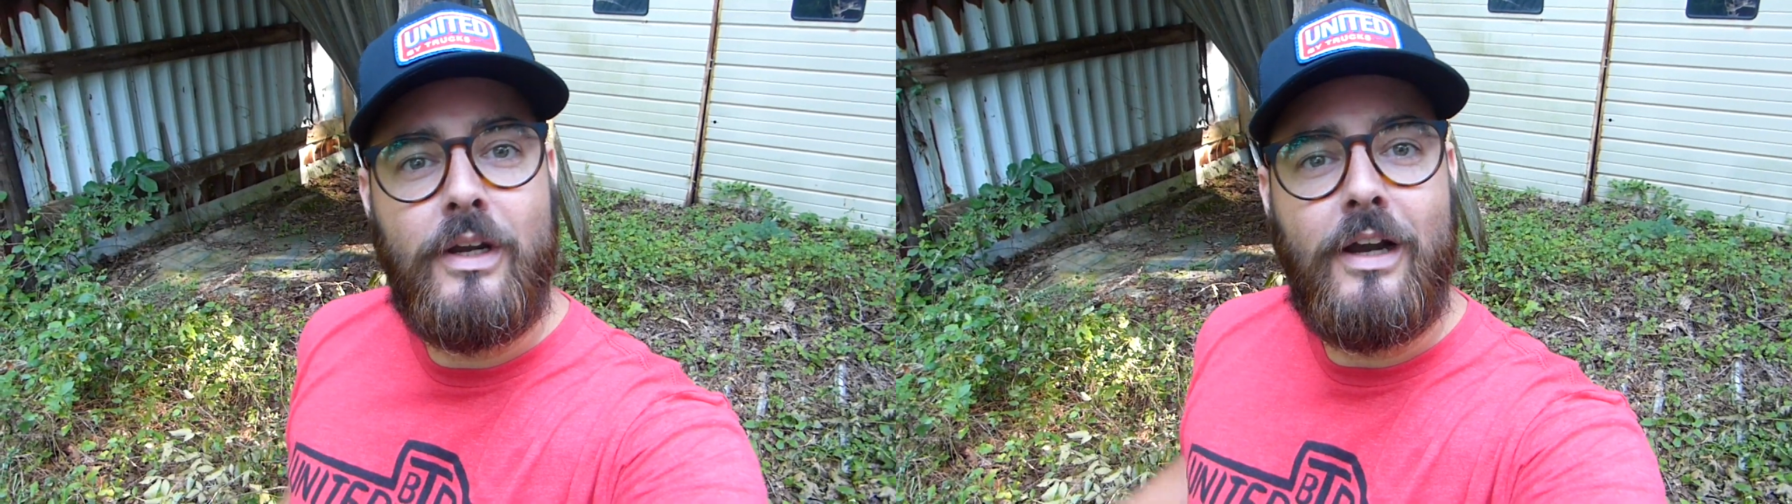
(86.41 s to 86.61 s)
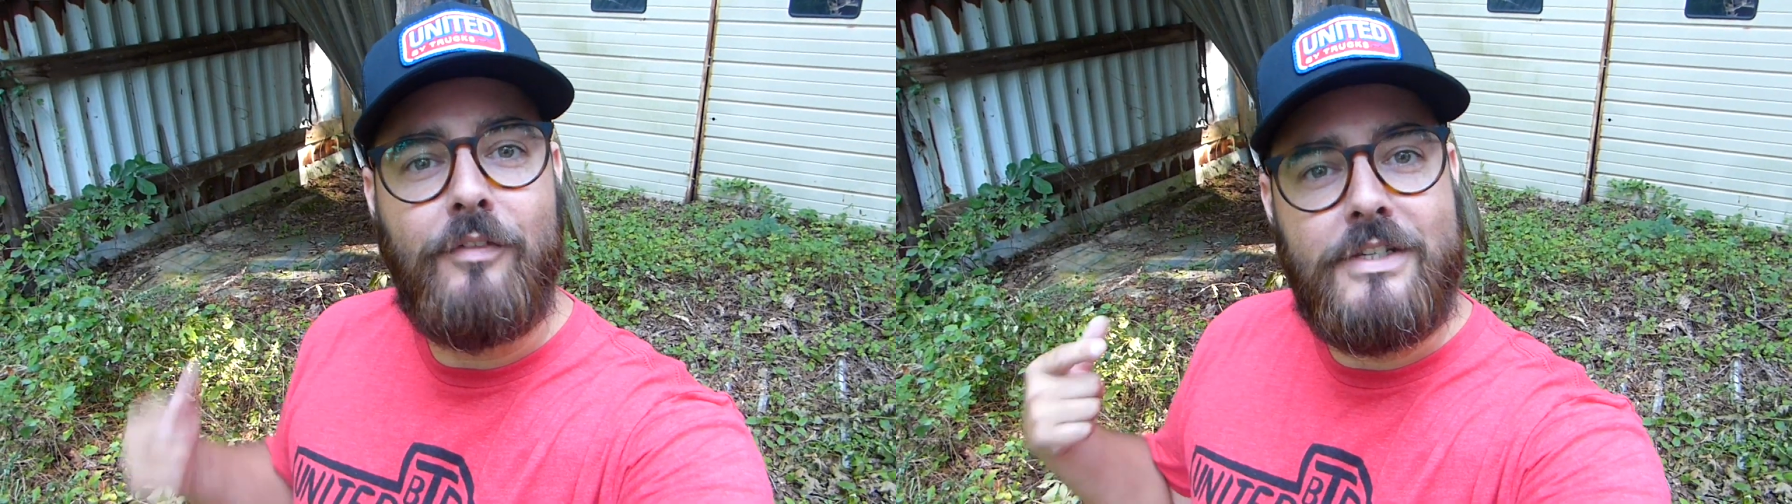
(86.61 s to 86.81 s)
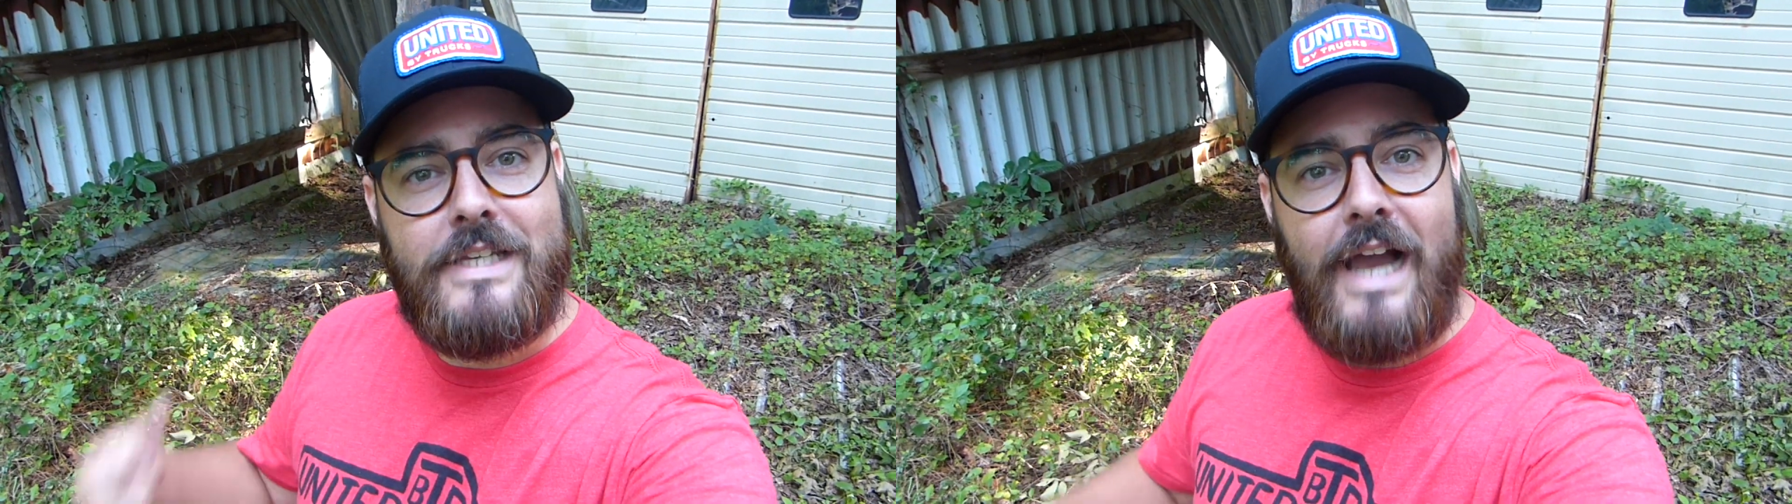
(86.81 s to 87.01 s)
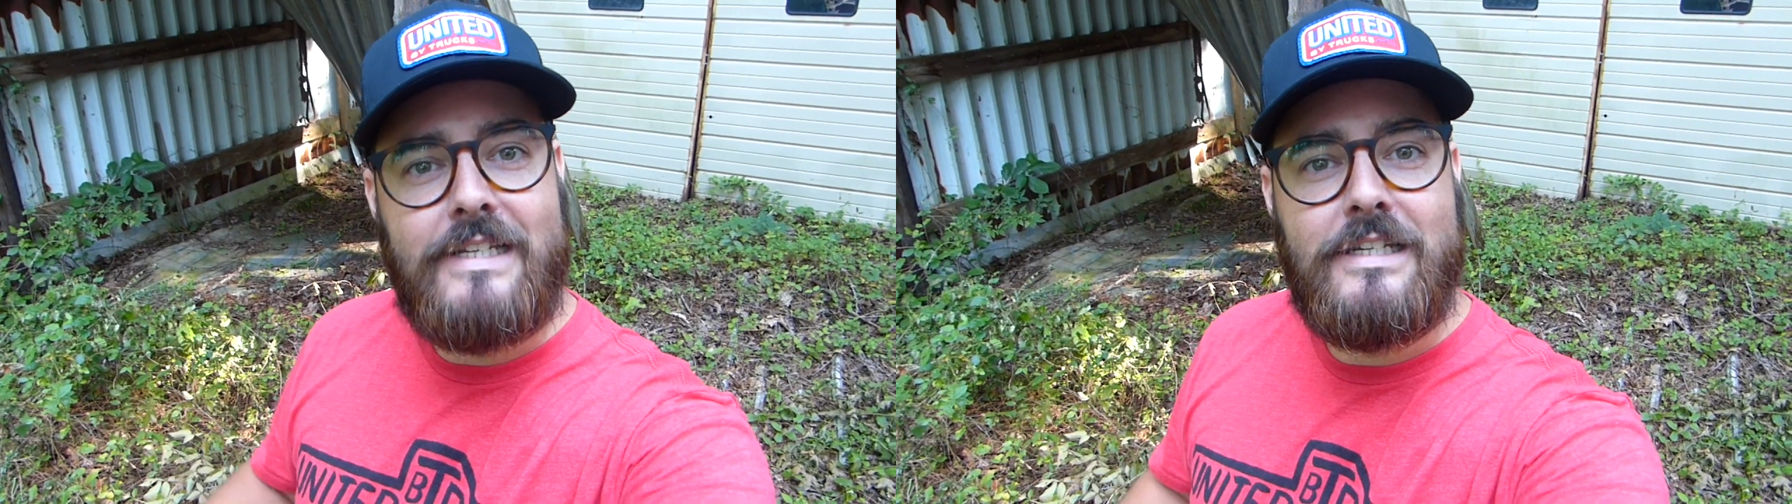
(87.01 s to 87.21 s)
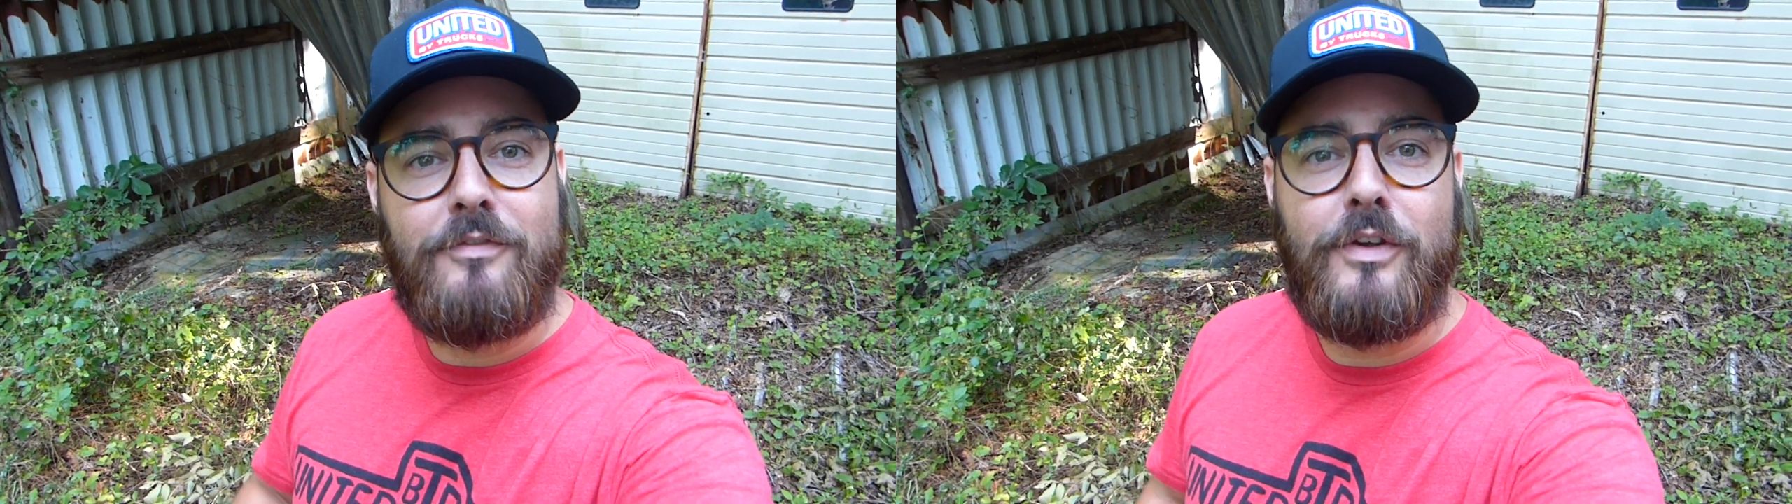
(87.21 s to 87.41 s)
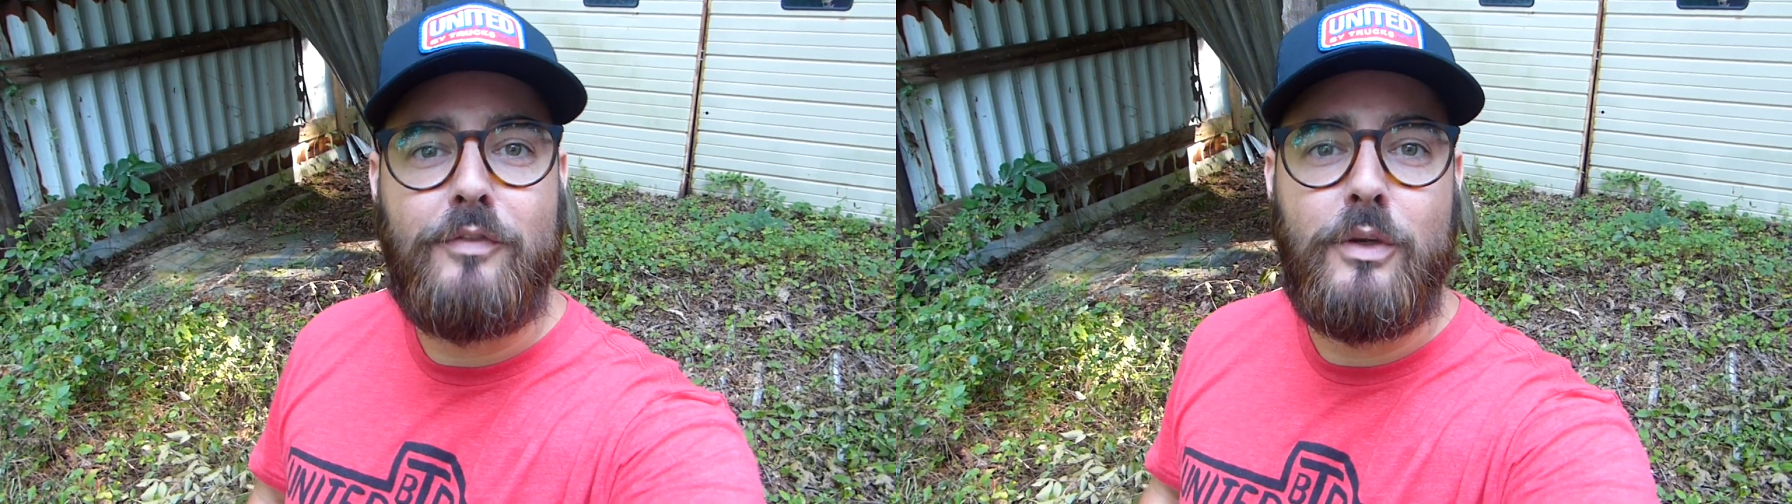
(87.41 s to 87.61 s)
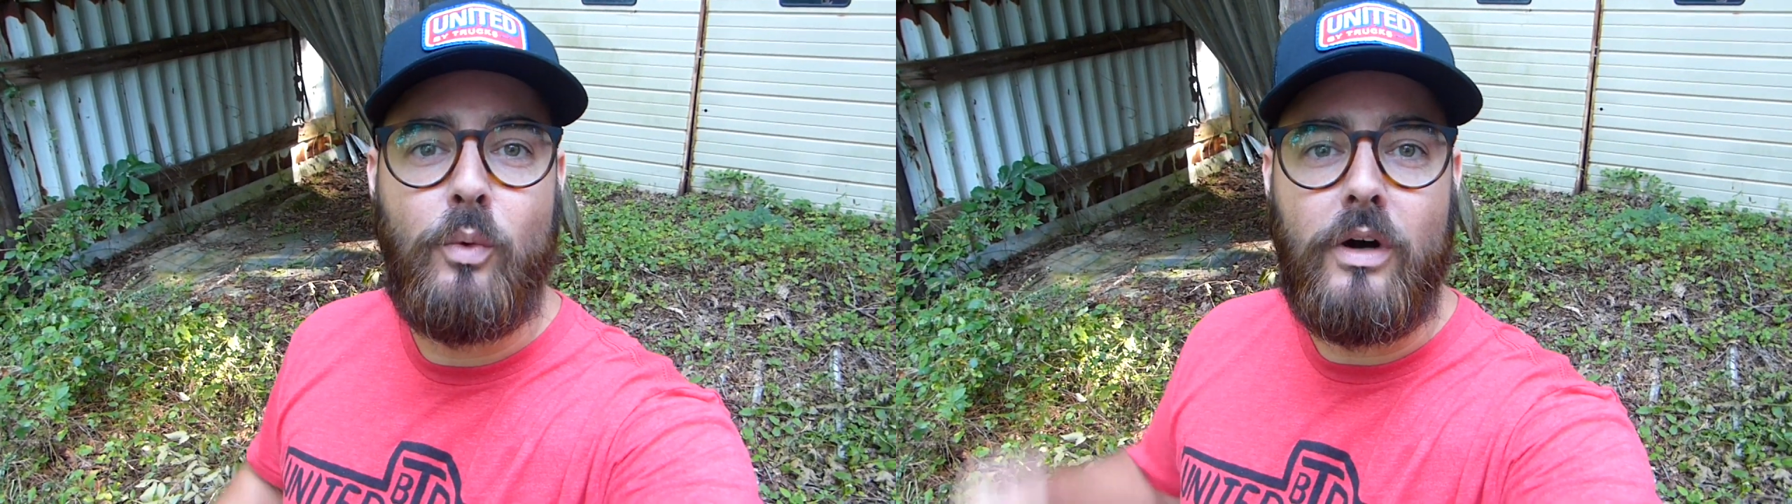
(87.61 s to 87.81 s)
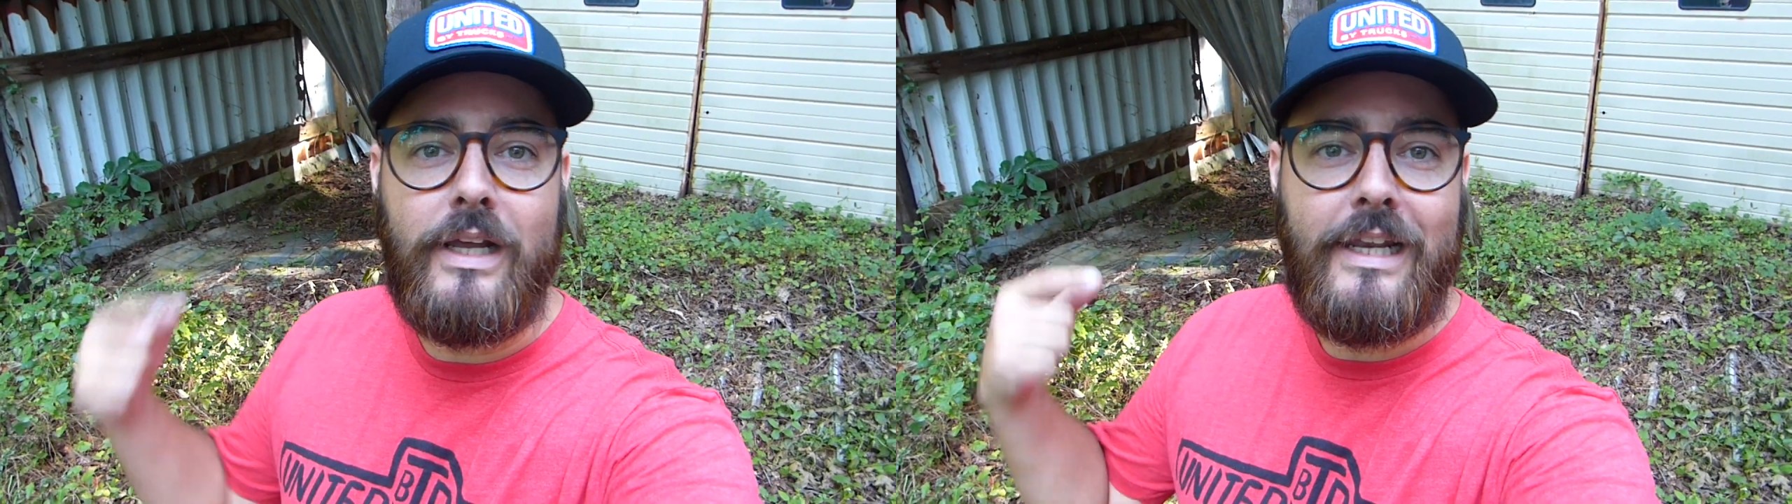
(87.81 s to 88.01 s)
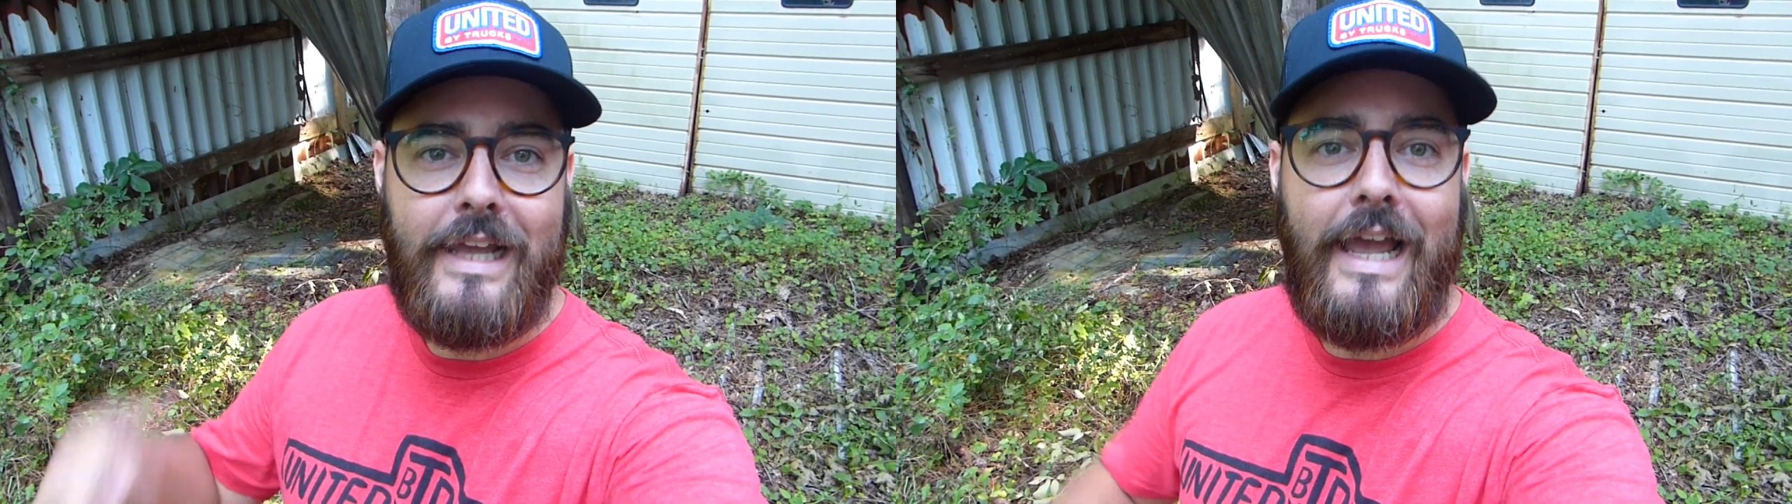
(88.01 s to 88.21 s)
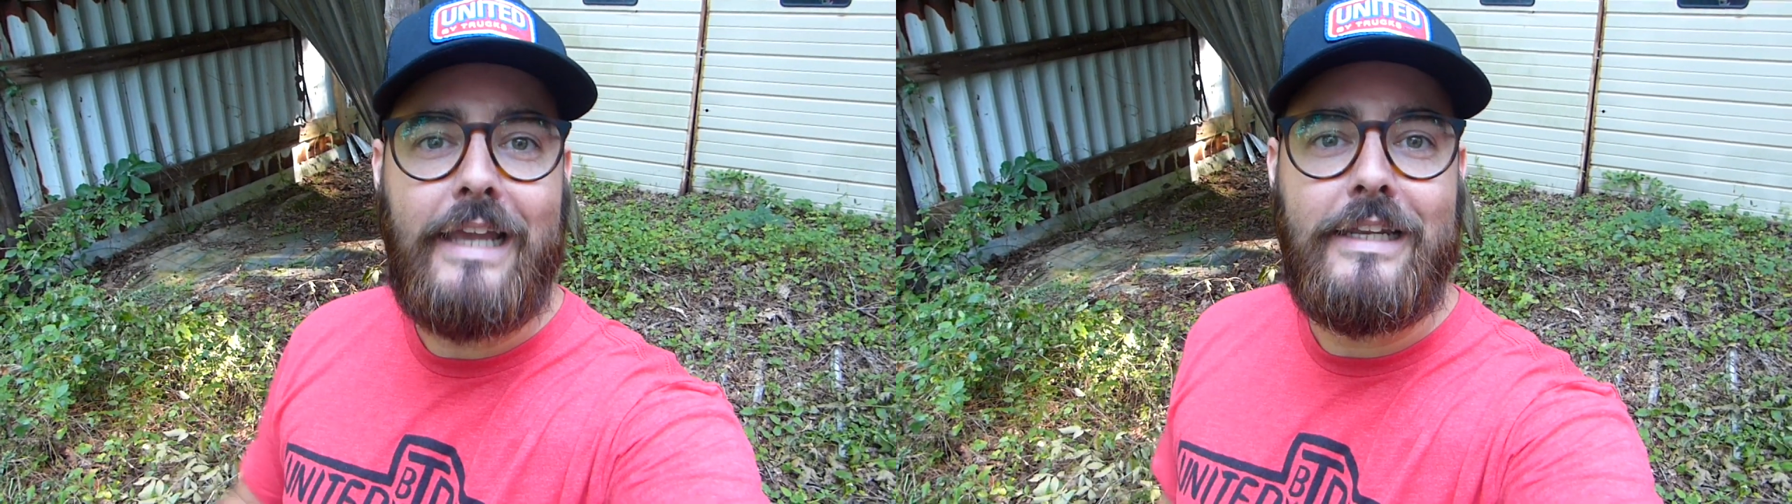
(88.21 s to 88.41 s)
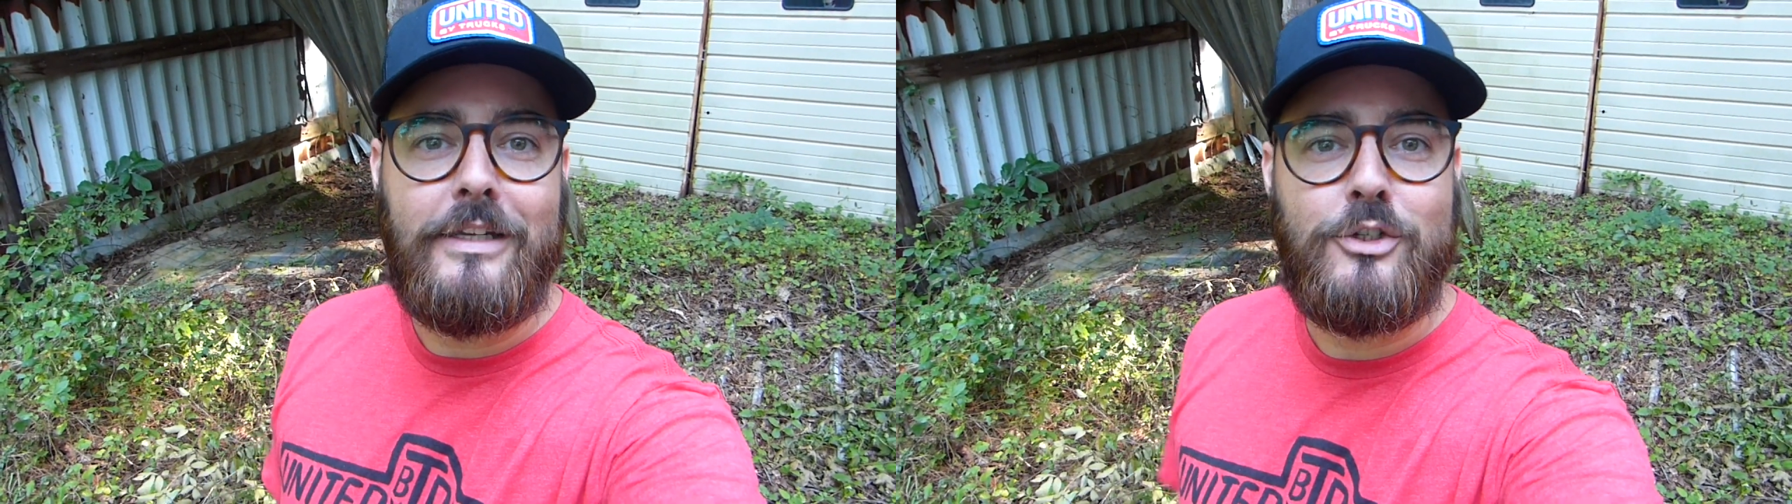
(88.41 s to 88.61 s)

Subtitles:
of this 1951 AD